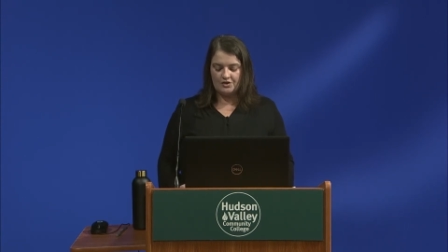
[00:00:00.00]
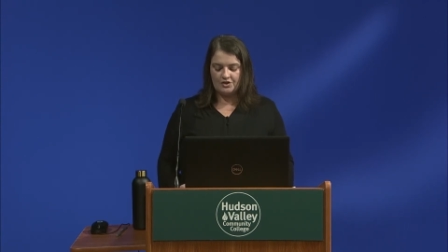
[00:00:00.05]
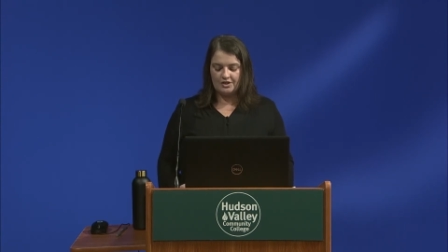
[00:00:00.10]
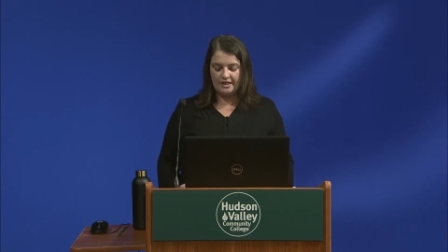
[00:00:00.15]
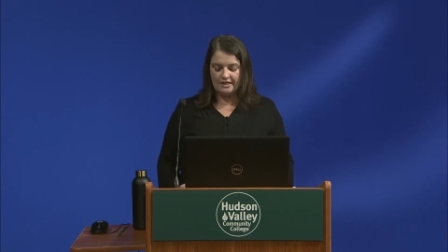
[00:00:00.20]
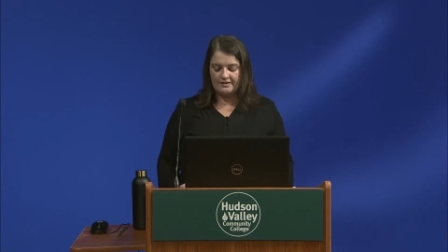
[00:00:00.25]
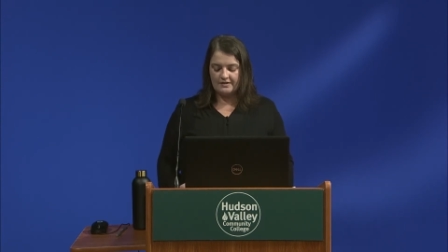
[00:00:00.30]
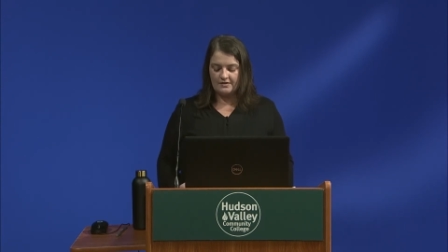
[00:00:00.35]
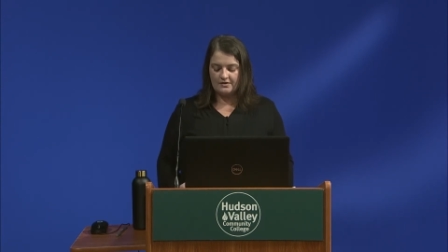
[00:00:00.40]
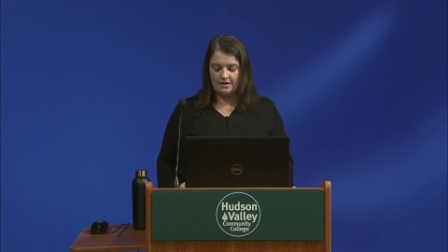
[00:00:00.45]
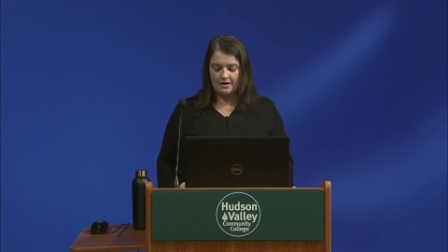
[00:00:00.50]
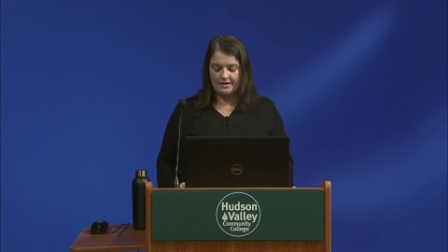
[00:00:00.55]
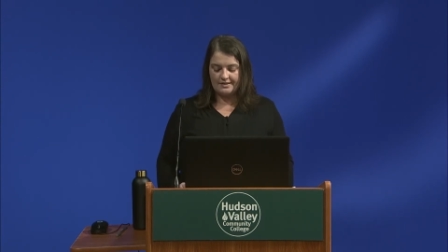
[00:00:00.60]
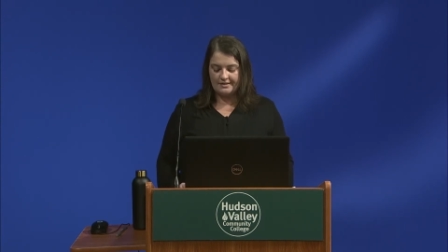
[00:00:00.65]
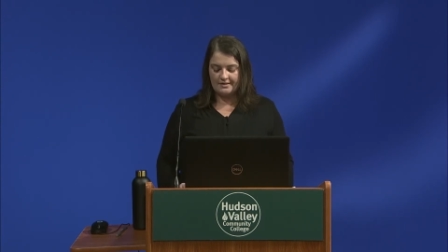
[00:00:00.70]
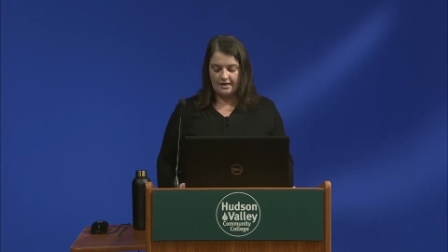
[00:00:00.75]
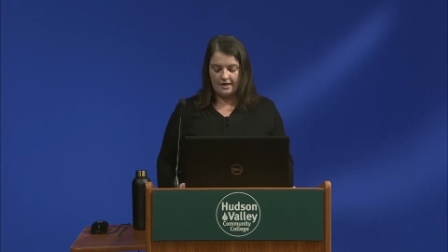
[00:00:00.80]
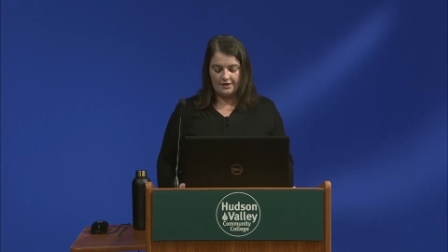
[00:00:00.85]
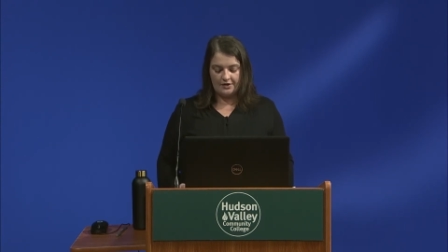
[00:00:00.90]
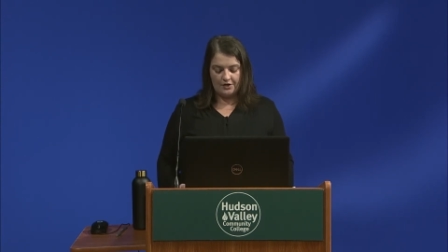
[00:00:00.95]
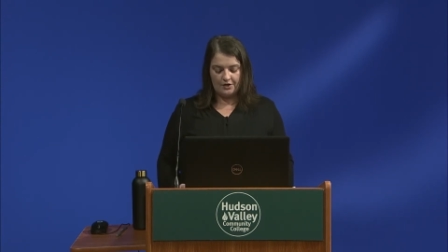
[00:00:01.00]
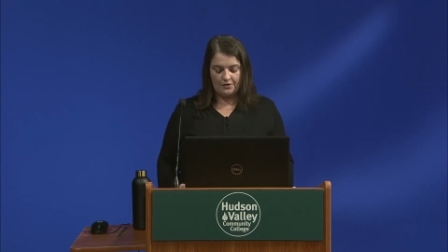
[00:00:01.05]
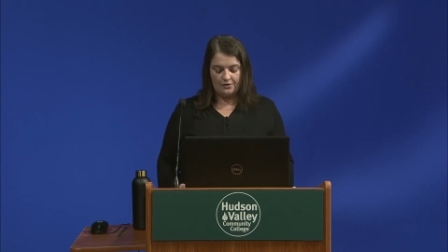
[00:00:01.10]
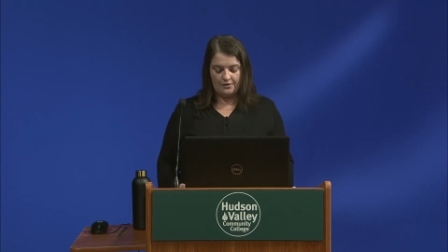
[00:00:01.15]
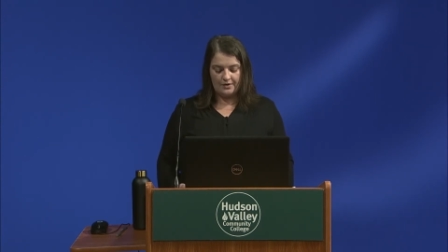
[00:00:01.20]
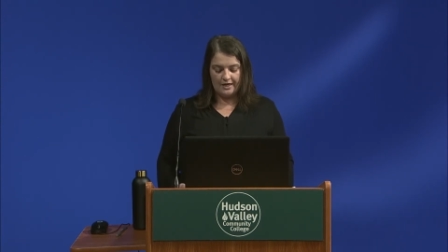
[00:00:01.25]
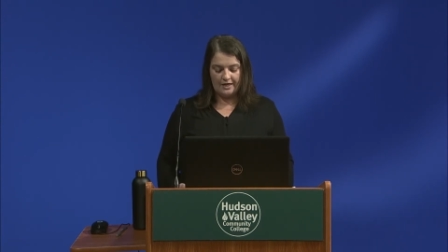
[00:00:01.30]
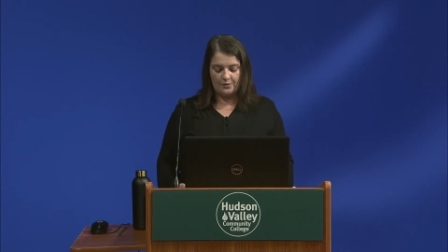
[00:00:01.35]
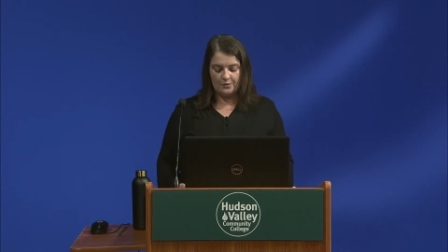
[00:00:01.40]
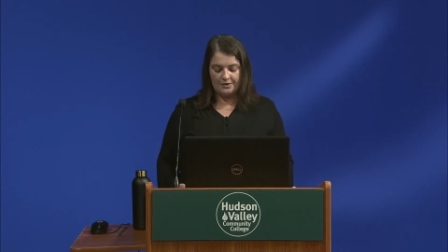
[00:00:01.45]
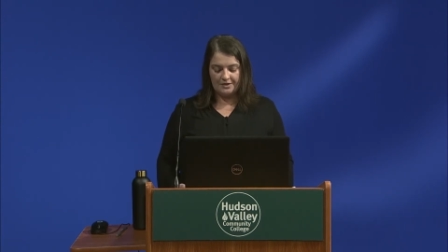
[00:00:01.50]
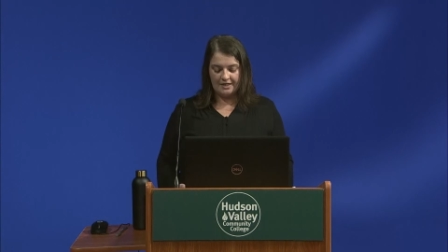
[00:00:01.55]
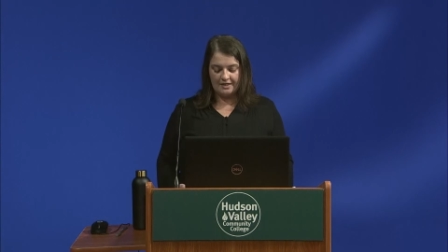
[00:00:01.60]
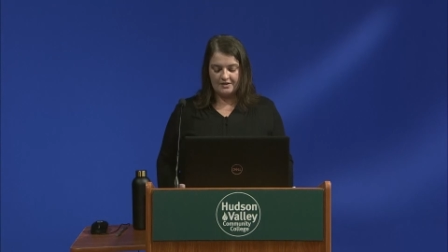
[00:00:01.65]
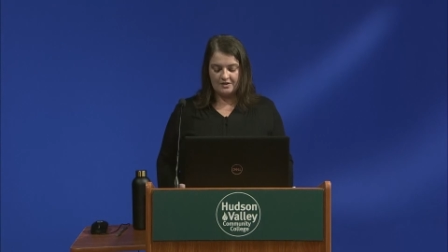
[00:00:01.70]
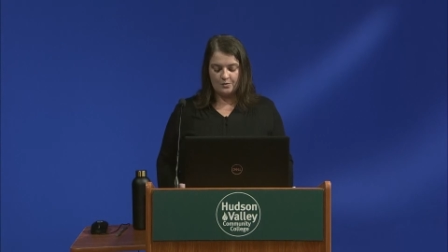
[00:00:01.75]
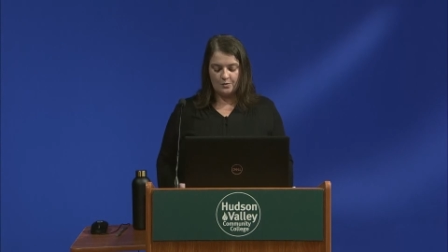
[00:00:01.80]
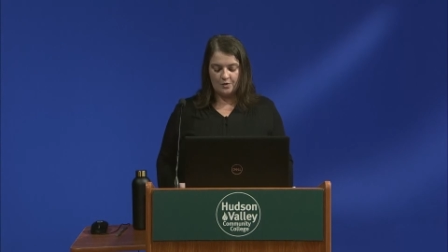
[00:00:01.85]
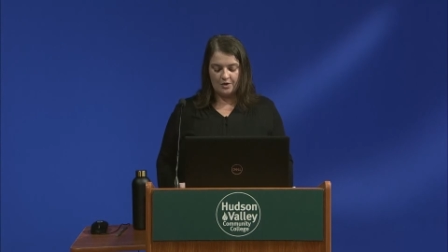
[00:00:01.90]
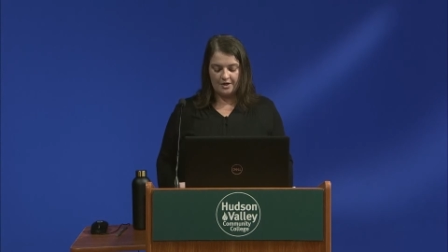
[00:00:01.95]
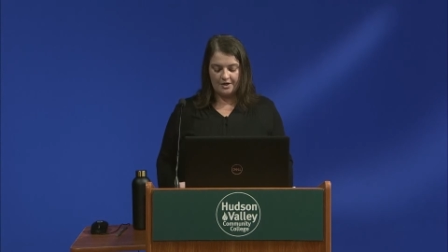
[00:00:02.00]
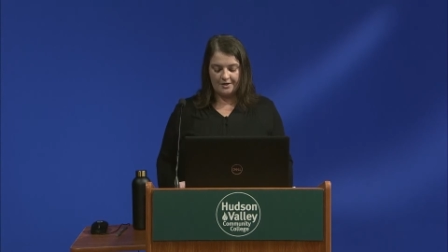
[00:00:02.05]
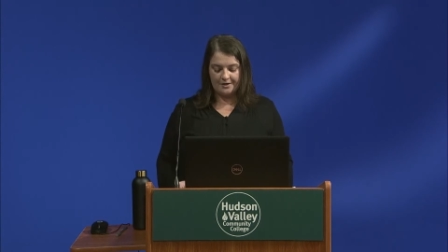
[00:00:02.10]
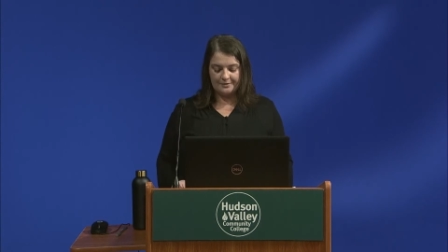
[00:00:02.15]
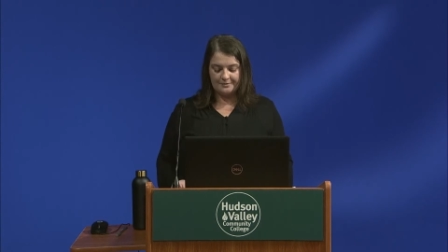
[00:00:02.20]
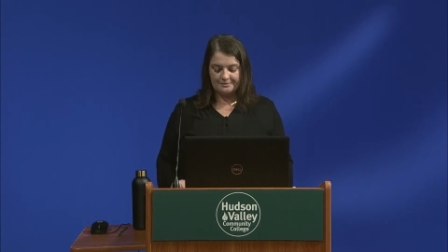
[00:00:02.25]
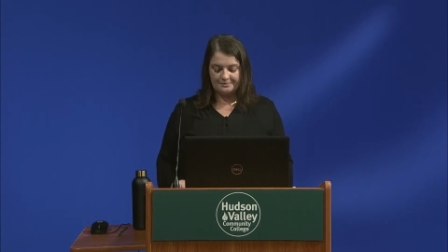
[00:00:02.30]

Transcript: chances are it's not new and will need some work.